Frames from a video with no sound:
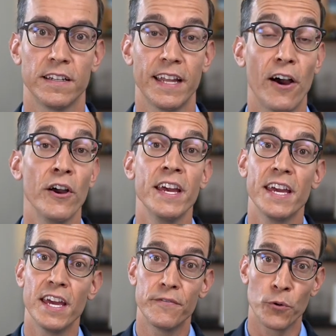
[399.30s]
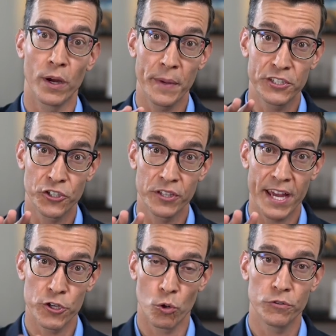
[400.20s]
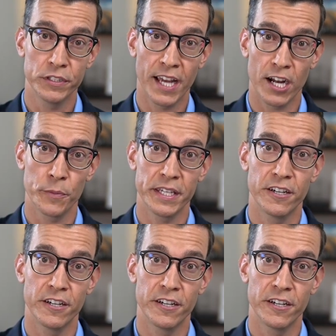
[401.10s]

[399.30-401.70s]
Now, if you want to make sure that your retirement